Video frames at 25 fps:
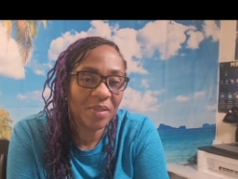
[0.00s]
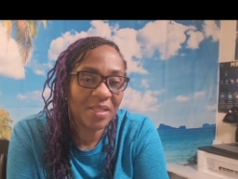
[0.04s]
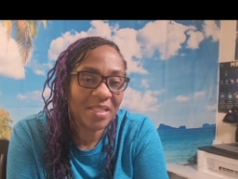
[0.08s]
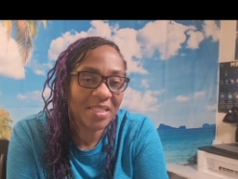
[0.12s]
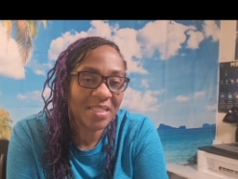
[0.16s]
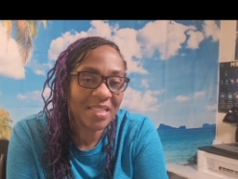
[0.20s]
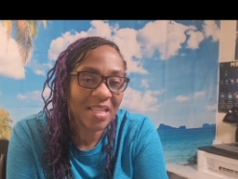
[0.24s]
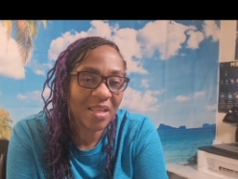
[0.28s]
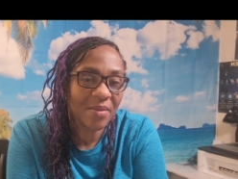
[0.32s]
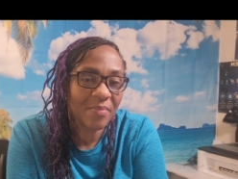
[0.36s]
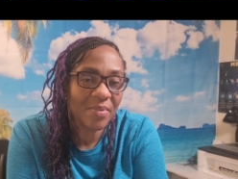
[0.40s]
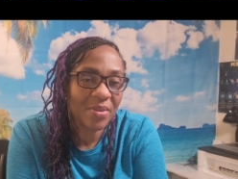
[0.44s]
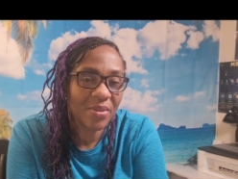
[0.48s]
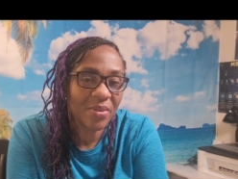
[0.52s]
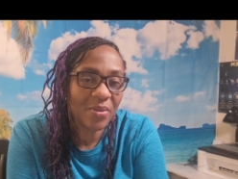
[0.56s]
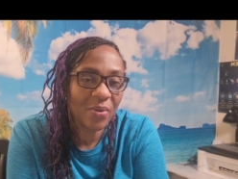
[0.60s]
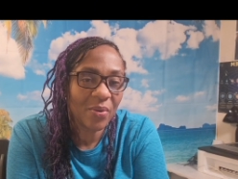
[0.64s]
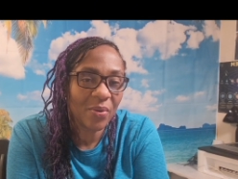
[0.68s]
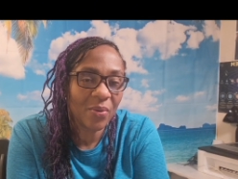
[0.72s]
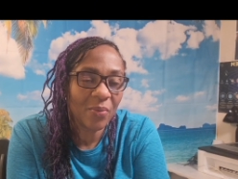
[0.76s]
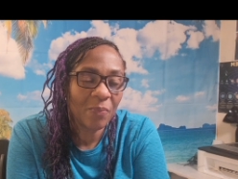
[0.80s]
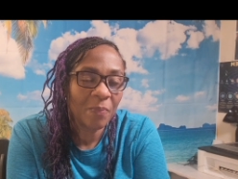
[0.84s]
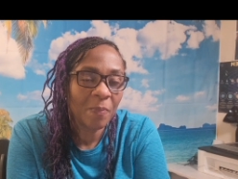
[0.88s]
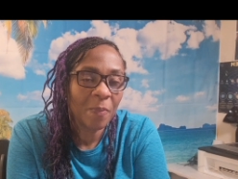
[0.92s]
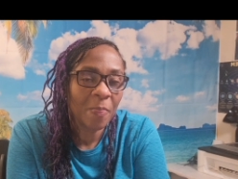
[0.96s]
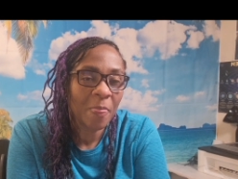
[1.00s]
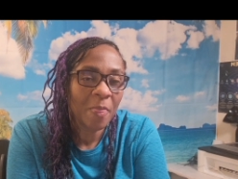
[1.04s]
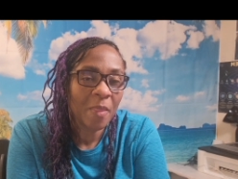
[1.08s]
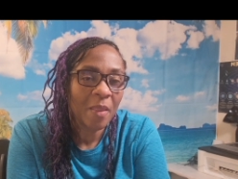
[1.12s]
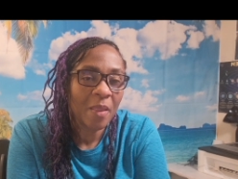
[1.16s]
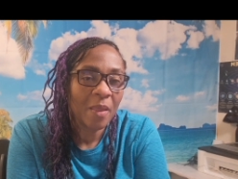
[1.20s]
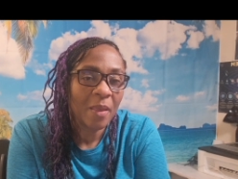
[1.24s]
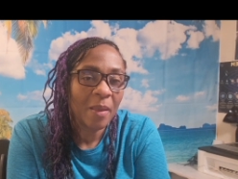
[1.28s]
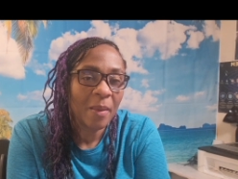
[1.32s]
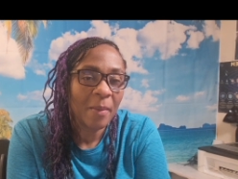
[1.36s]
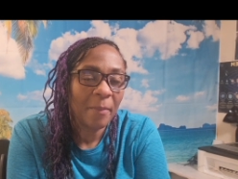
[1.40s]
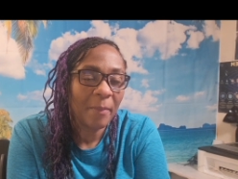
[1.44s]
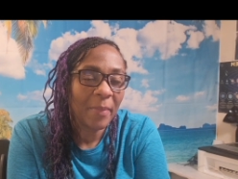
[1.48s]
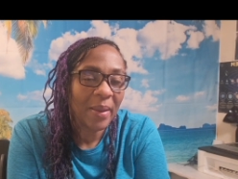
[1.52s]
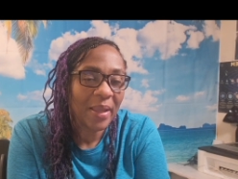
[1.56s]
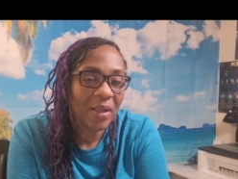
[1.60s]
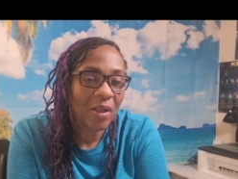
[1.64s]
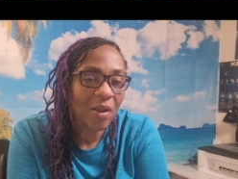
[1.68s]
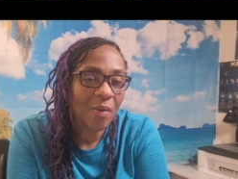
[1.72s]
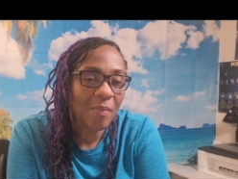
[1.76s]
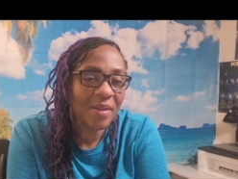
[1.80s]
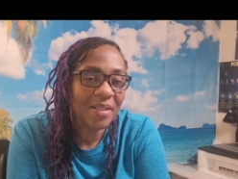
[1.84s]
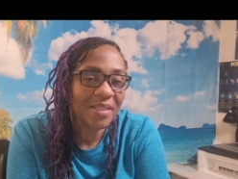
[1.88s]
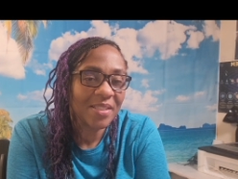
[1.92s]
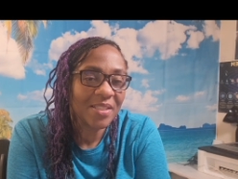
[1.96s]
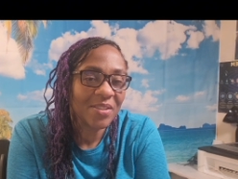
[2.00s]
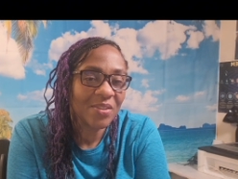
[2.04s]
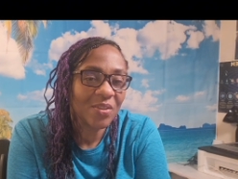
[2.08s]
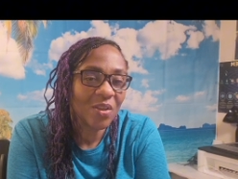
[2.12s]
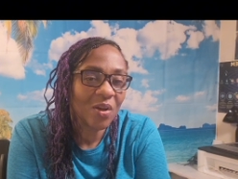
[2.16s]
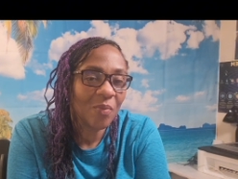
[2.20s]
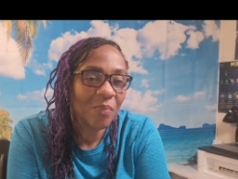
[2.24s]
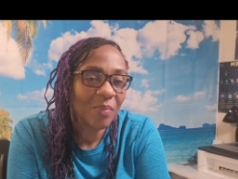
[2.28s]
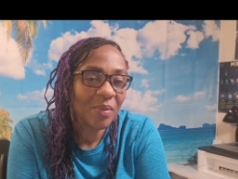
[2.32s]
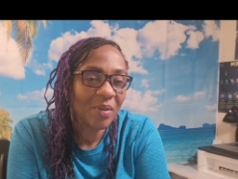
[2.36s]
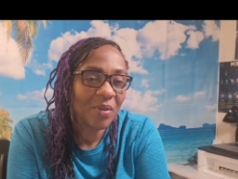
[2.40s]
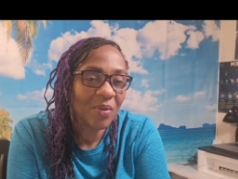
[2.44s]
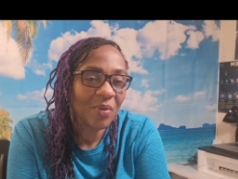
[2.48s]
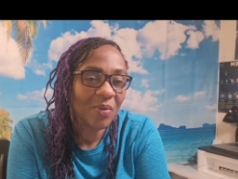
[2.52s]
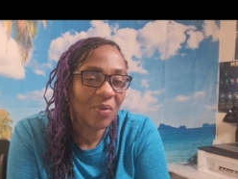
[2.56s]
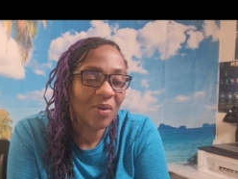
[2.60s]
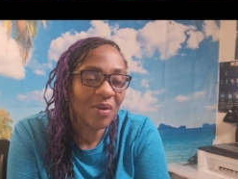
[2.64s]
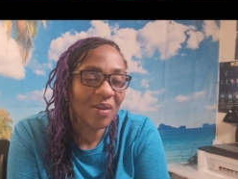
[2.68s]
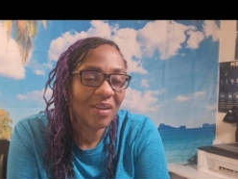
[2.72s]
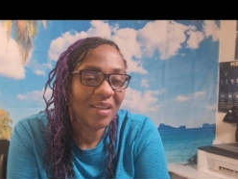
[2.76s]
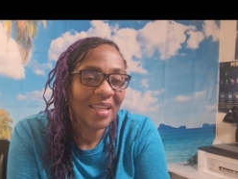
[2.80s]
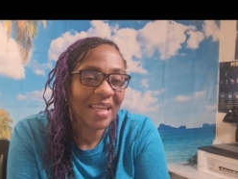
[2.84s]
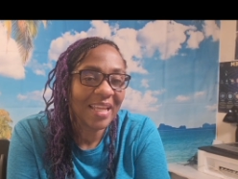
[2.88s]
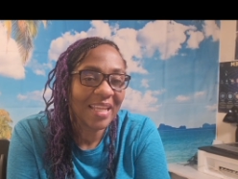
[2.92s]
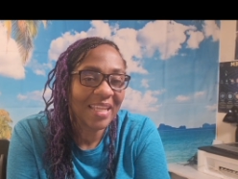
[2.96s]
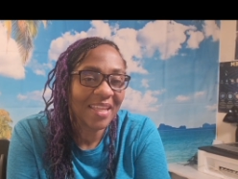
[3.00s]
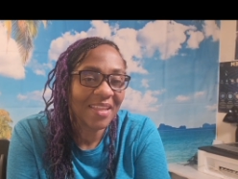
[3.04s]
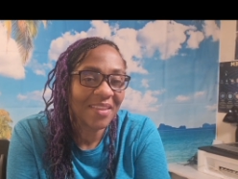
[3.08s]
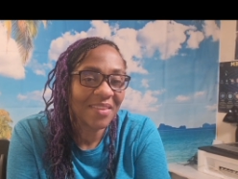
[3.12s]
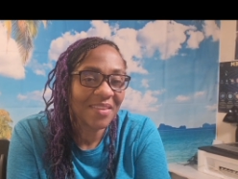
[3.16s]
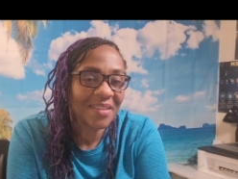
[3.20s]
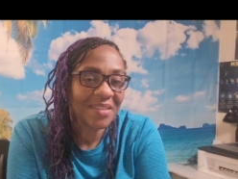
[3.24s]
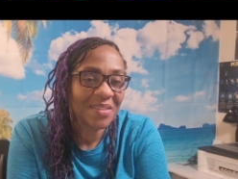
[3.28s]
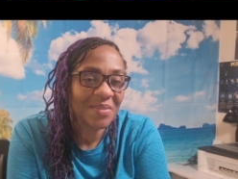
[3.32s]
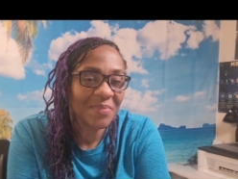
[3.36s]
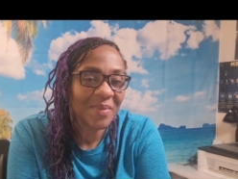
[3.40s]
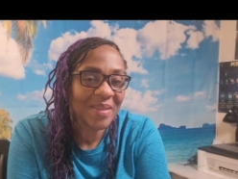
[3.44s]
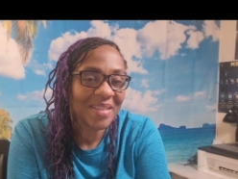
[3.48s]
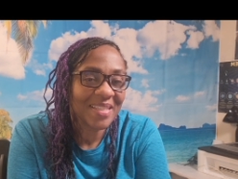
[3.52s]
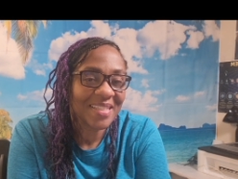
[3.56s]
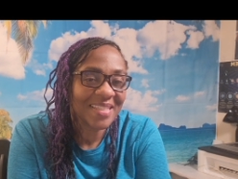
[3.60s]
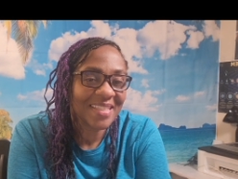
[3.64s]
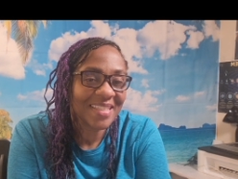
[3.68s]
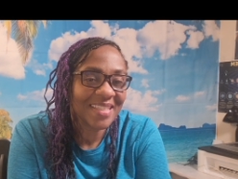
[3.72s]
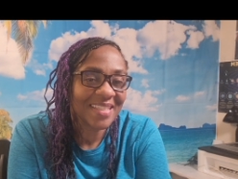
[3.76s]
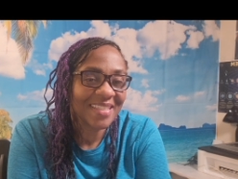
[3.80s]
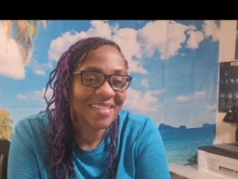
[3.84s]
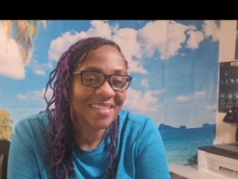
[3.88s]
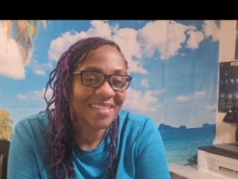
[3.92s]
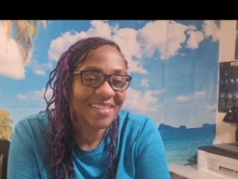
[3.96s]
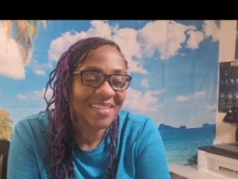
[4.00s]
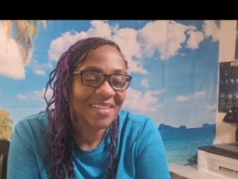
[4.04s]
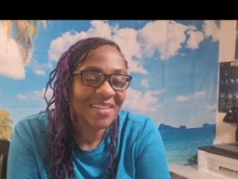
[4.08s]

Please let me know by commenting down below or liking this message.